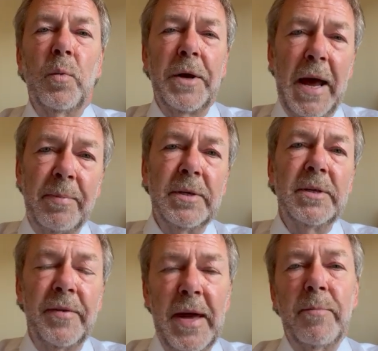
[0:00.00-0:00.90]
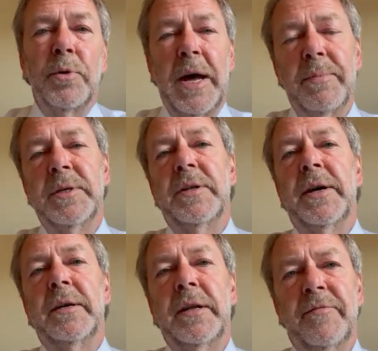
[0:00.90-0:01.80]
what happened to them, what happened to
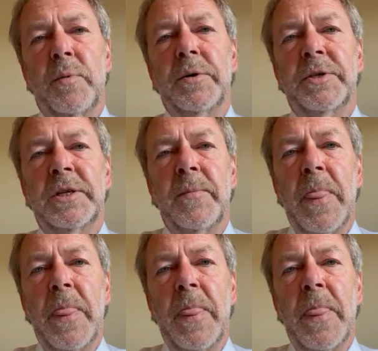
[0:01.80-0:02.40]
their loved ones.